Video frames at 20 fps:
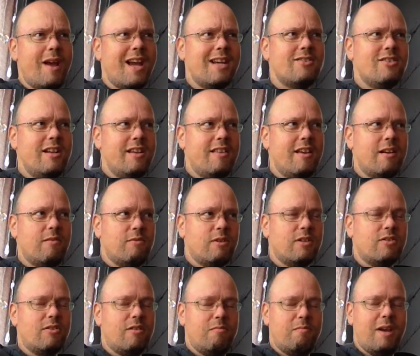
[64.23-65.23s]
Actually, there
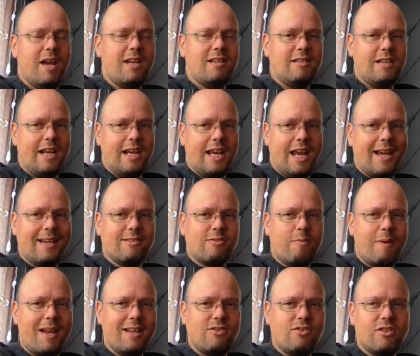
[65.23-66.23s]
was a basic
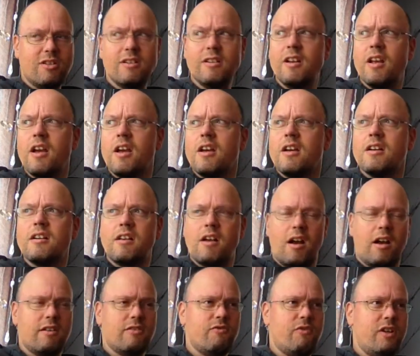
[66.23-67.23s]
expansion
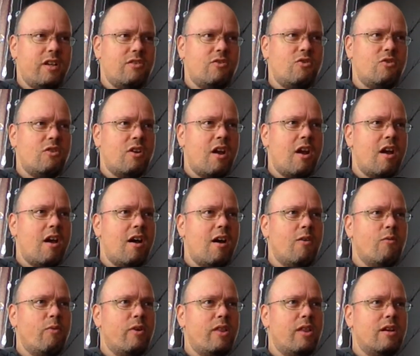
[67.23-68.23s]
cartridge
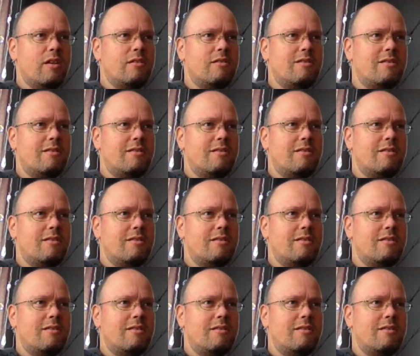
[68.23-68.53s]
with a